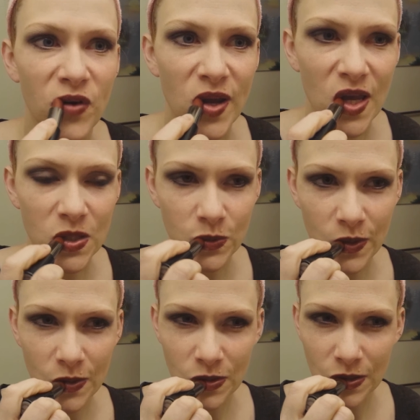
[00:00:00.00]
For
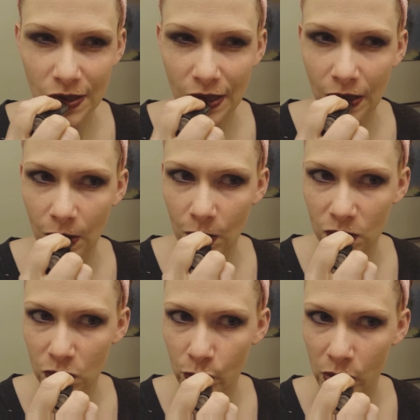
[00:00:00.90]
gigs,
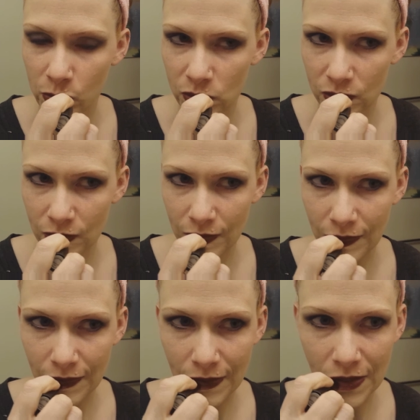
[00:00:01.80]
sometimes
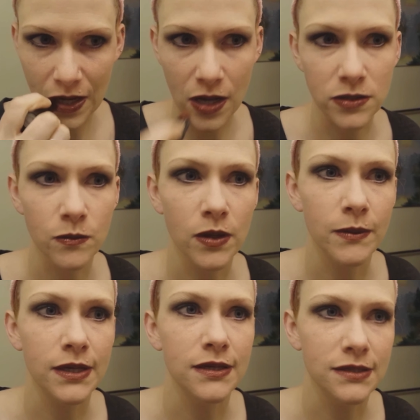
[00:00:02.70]
the costume
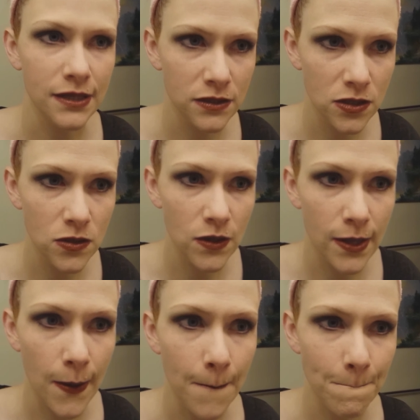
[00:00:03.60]
committee decides to do
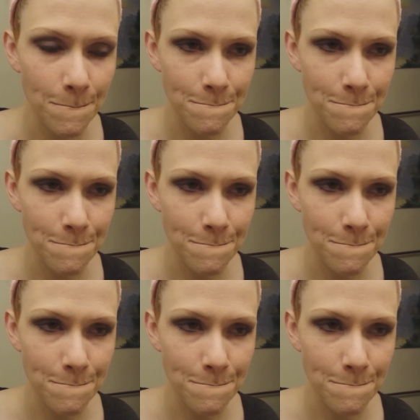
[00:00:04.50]
the